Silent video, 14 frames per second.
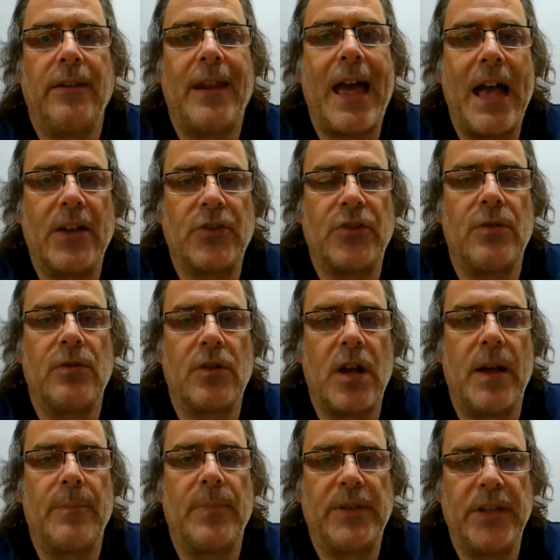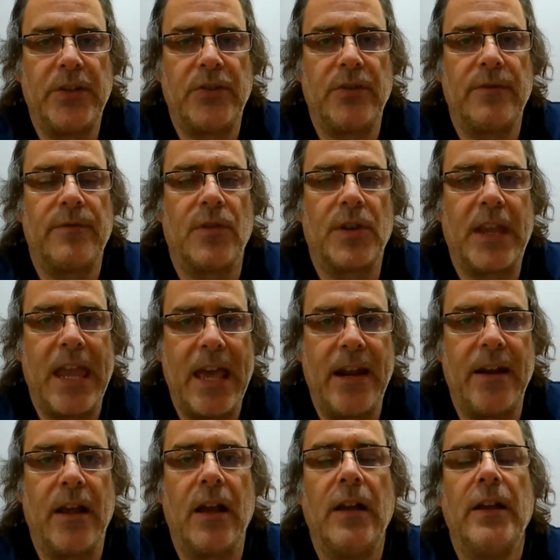national competition for
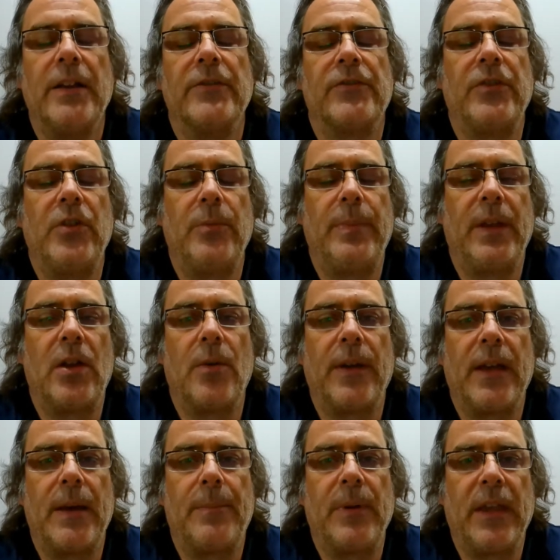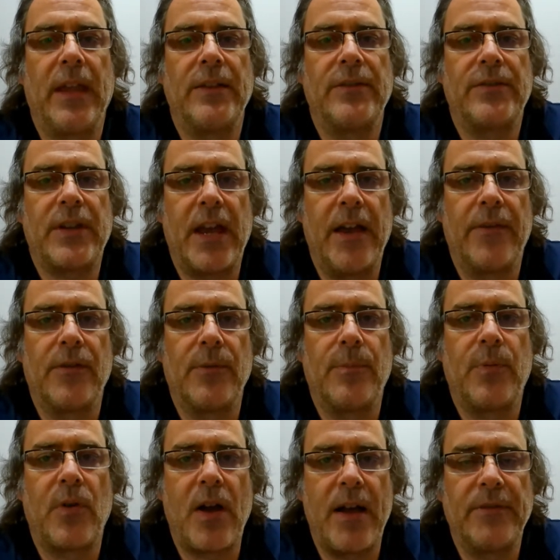Canada. So you'd be going up against other
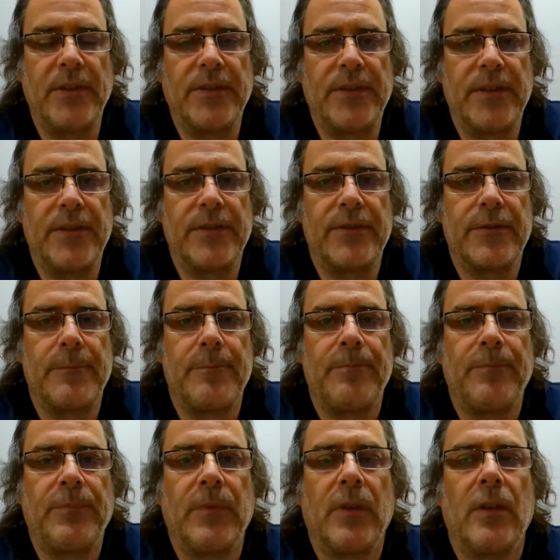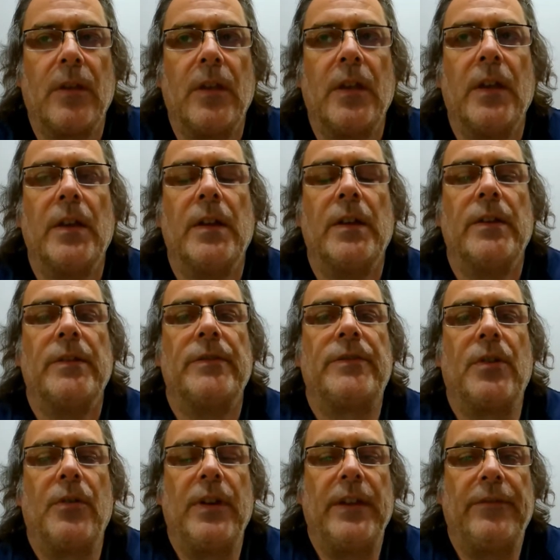provinces.
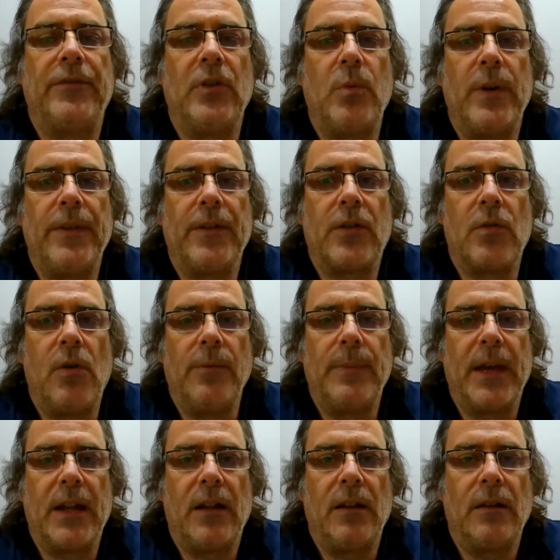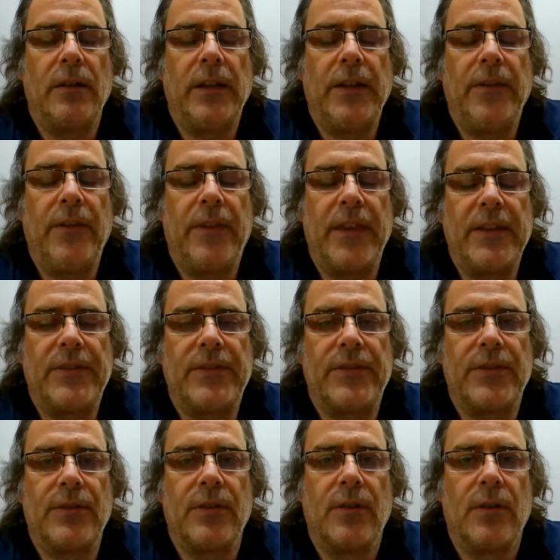So if you win the gold medal in
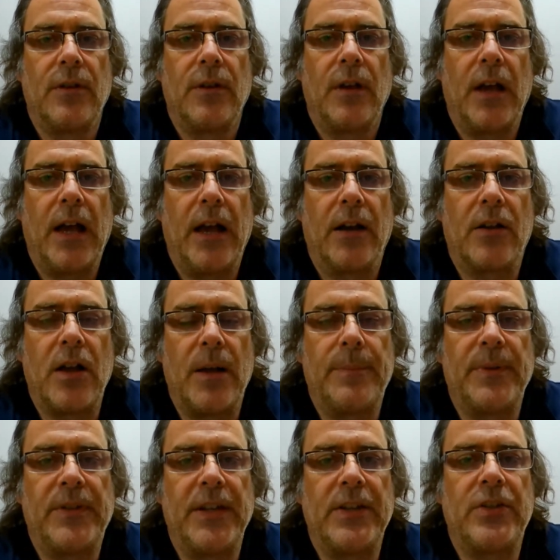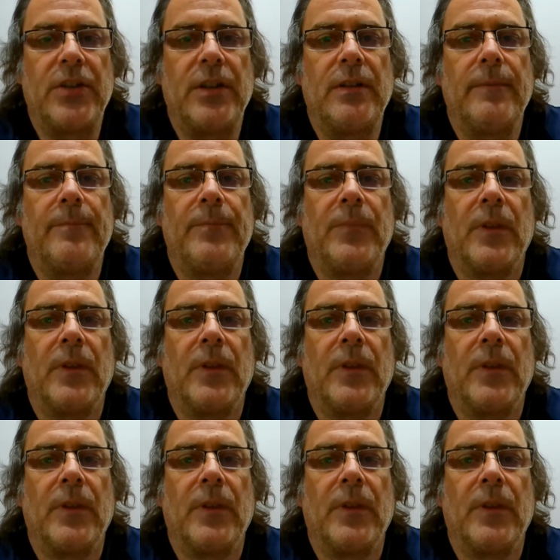this competition,